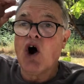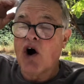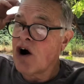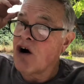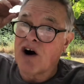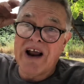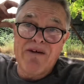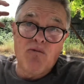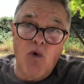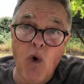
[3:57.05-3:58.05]
are
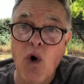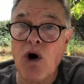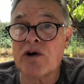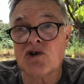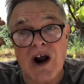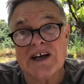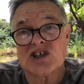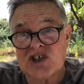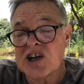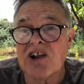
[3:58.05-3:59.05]
at war trying to
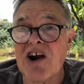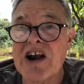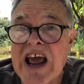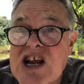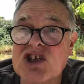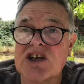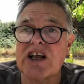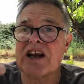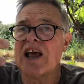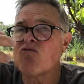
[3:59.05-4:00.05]
steal our nation
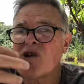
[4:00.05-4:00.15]
and